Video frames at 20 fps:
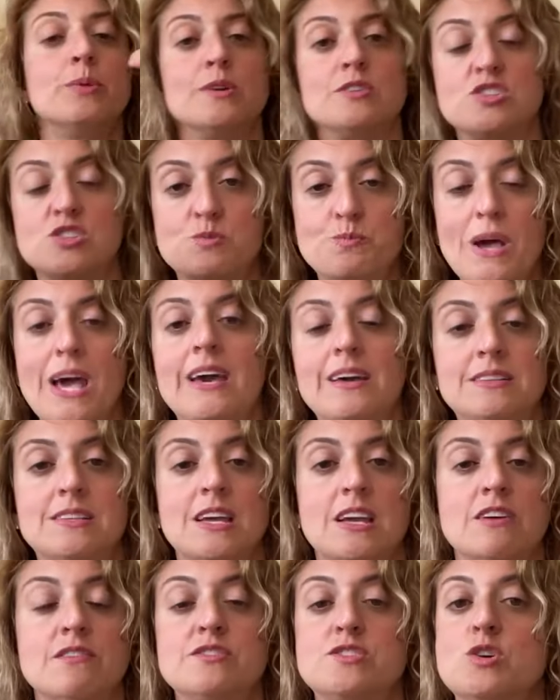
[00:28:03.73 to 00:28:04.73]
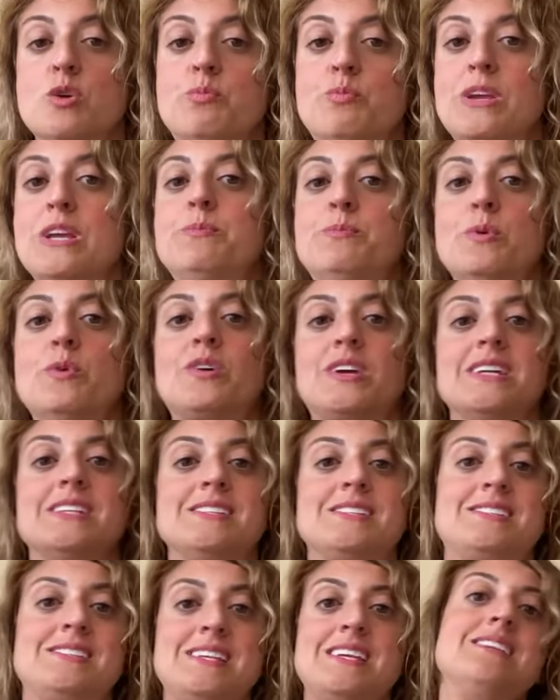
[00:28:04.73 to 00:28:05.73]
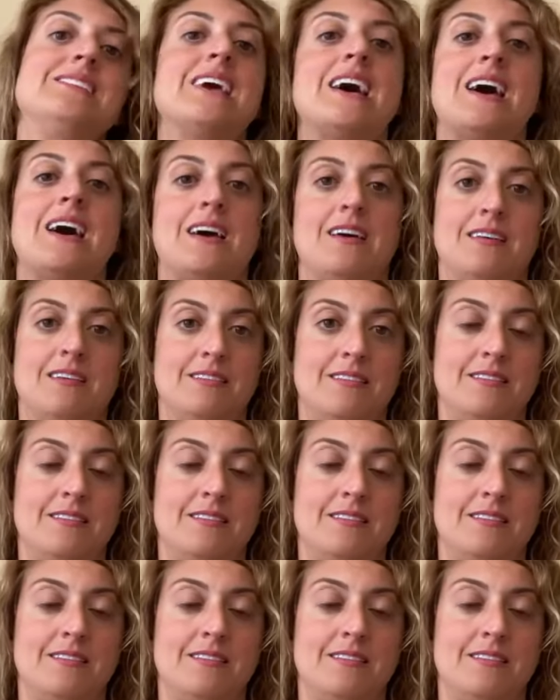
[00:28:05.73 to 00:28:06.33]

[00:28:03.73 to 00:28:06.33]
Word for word: perspective so people can see that.